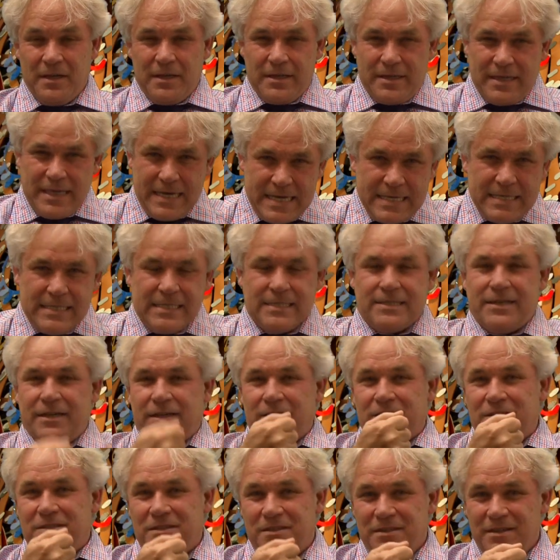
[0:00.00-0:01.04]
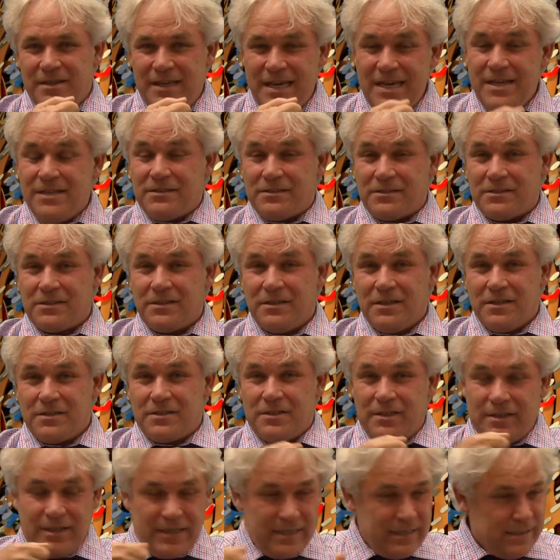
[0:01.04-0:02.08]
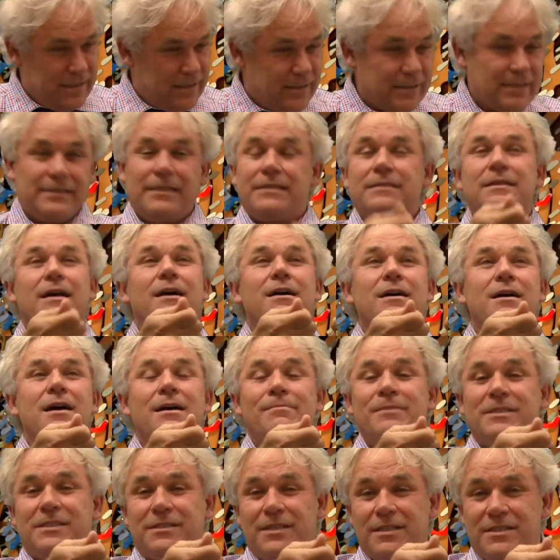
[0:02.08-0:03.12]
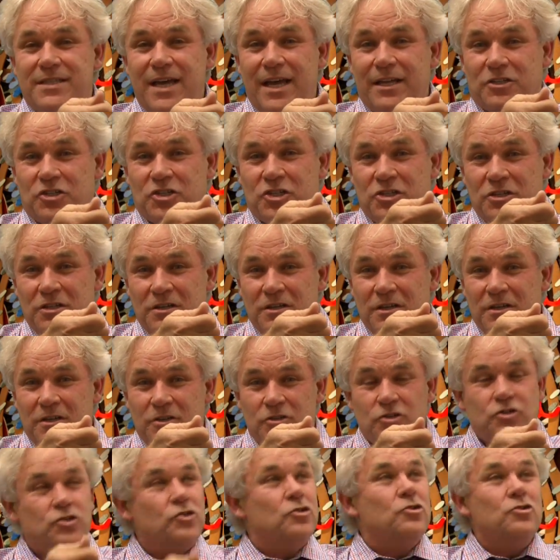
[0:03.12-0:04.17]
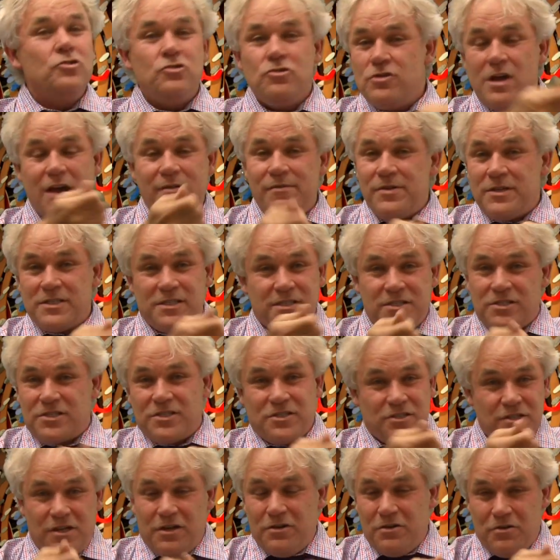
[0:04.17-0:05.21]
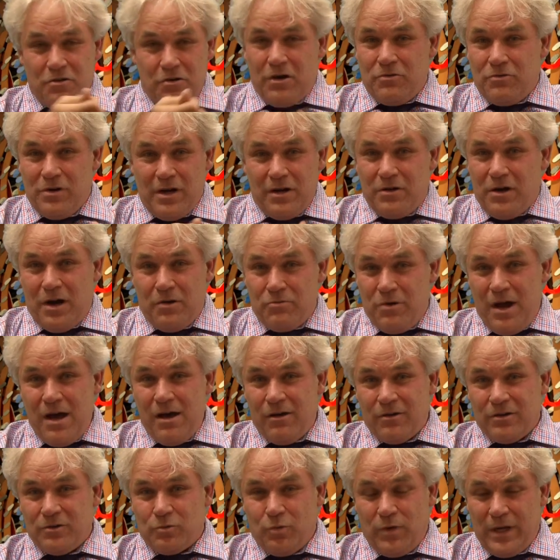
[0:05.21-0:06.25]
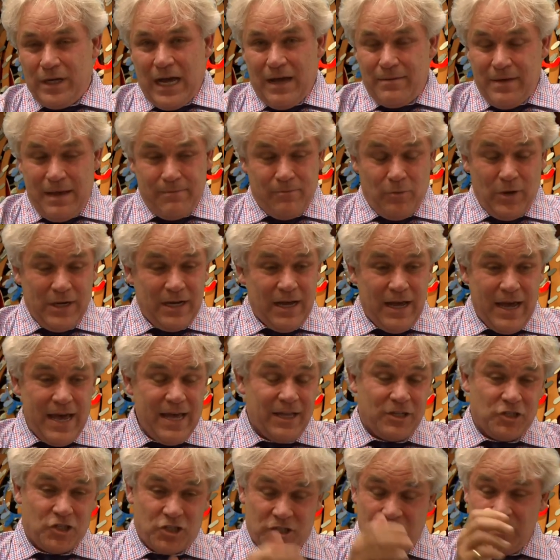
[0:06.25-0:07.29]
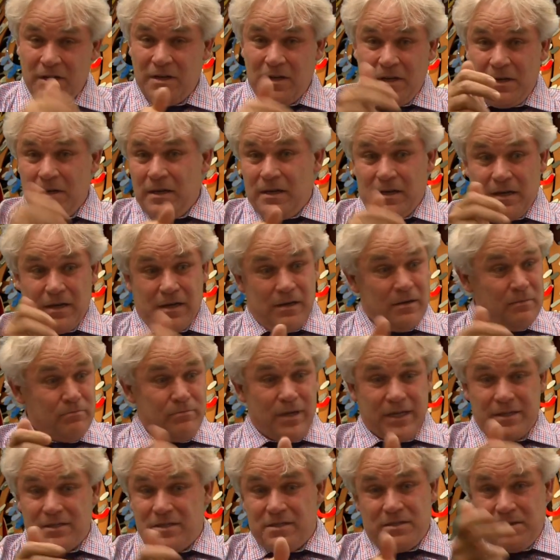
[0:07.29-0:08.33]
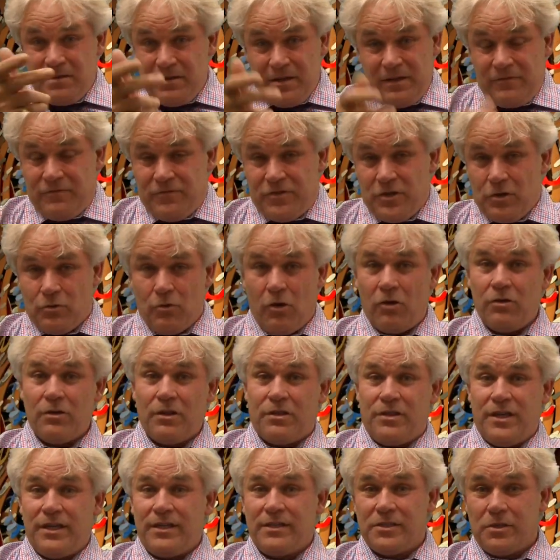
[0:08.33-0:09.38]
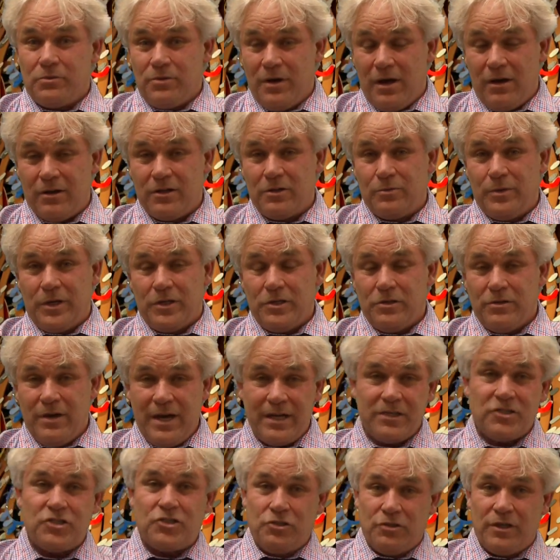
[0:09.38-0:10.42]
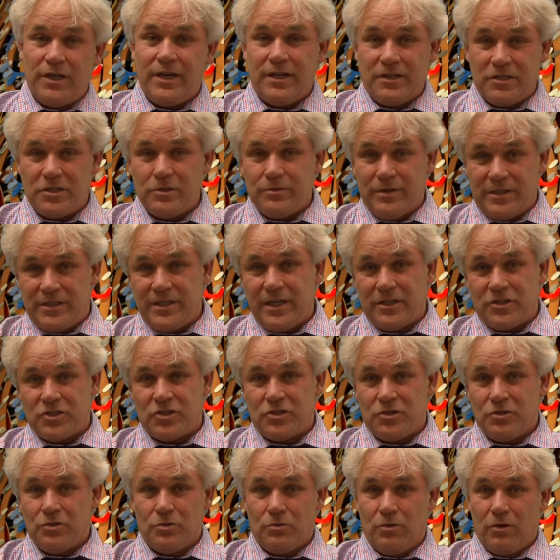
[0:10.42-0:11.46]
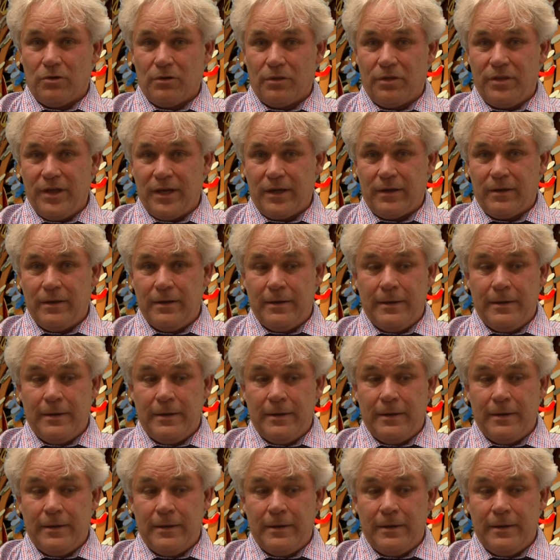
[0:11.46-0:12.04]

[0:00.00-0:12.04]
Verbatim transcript: The instinct is. So the instinct says, I must attach to whoever's you know around when I when I hatch. Uh, but if the wrong thing's around when you hatch, you're going to attach to the wrong thing.